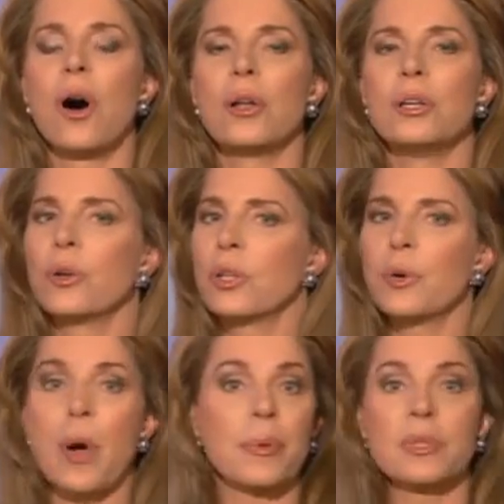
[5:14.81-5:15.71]
nuclear
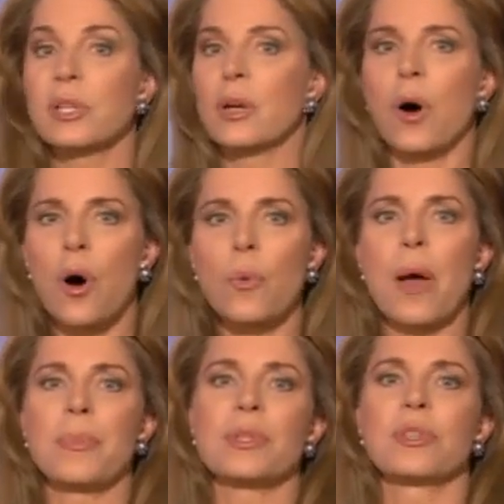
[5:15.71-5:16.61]
weapons and all
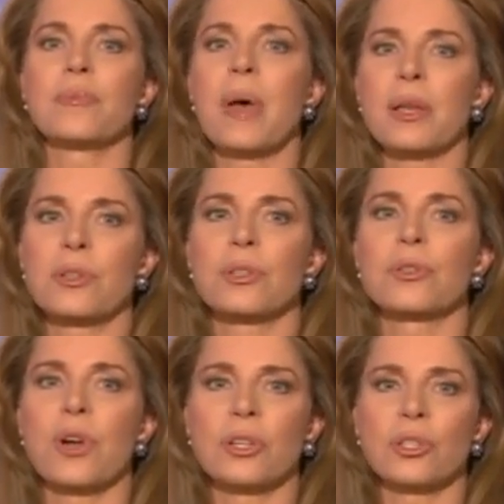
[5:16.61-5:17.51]
weapons of mass
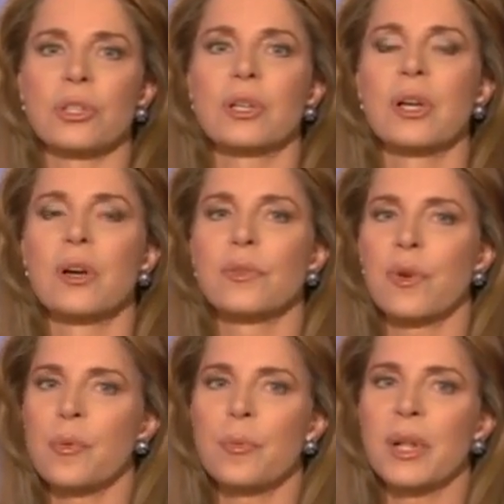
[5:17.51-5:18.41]
destruction
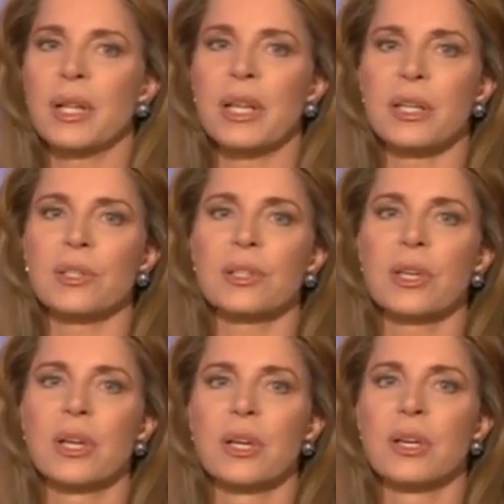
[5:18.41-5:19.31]
from the Middle East,
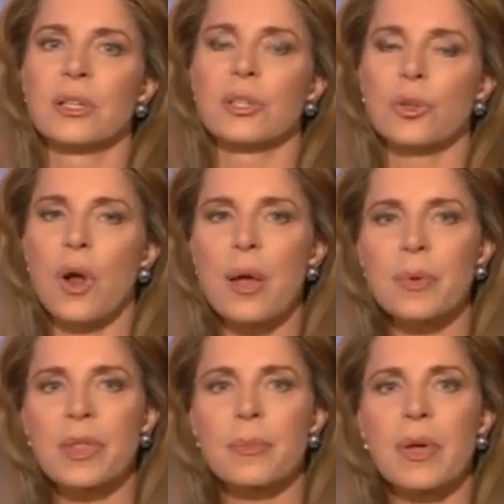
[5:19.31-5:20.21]

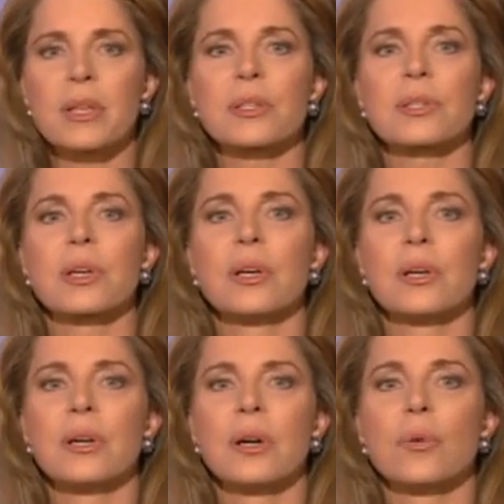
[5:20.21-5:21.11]
describing them as
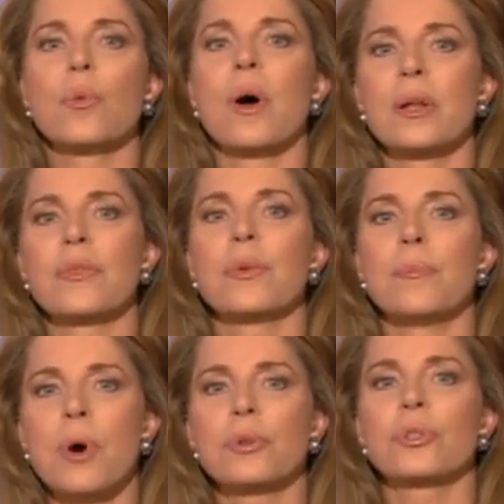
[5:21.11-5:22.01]
one of the
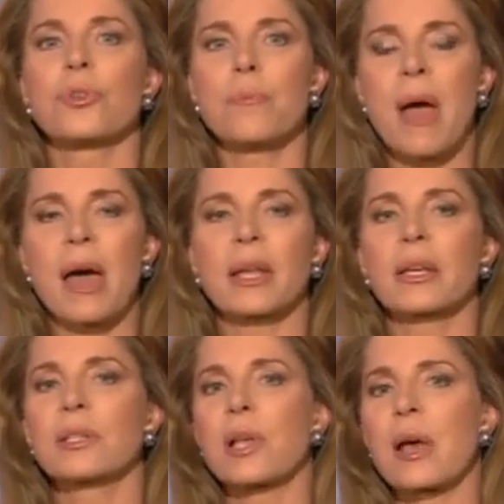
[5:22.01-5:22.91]
most dramatic
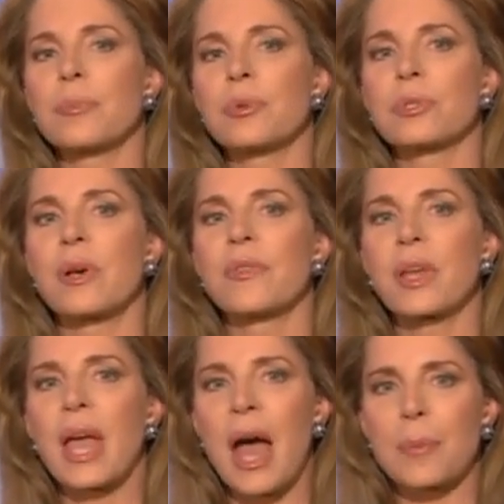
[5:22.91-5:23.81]
examples of the
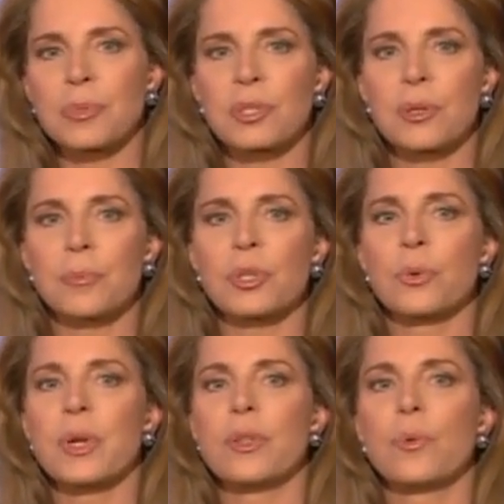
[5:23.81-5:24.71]
gaps
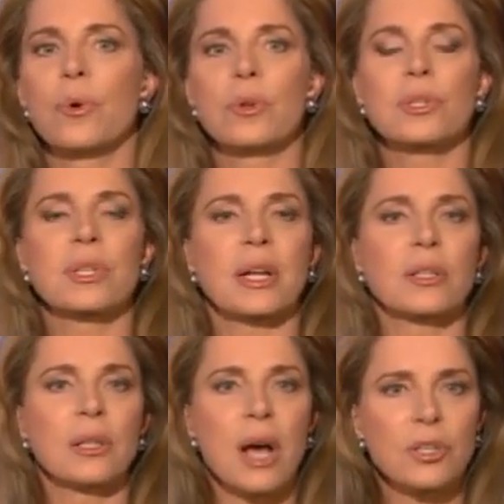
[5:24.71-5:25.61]
between the world's
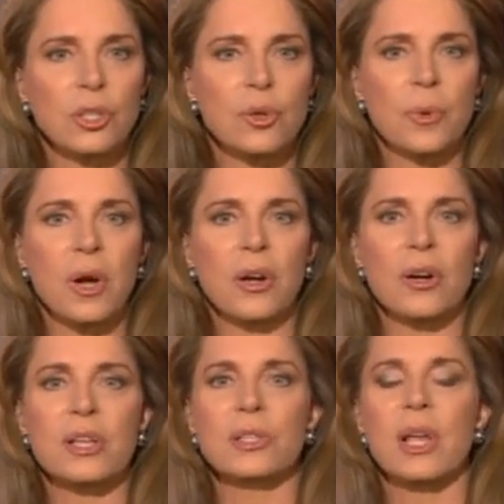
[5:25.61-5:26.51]
technological
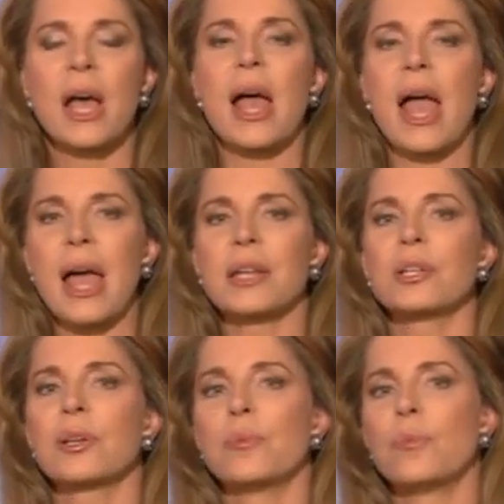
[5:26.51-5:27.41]
progress and
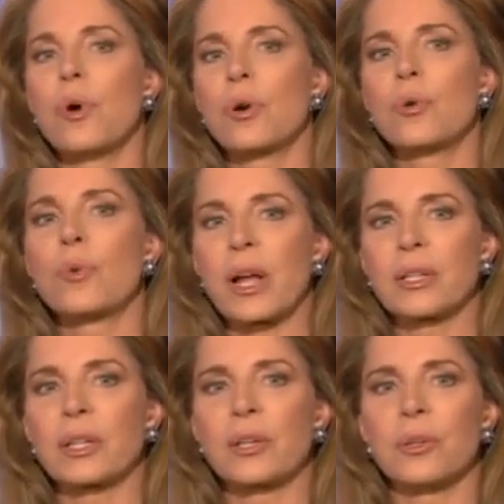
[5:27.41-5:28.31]
moral
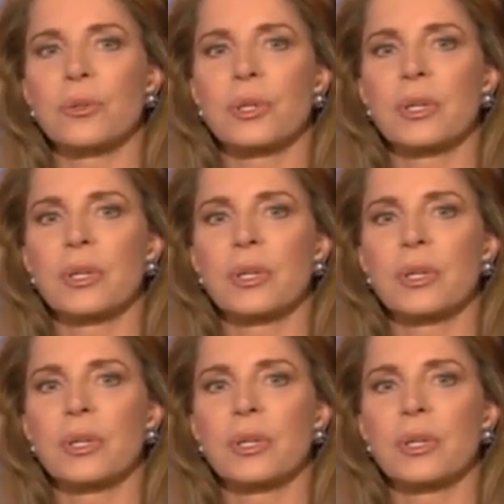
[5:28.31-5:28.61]
rectitude.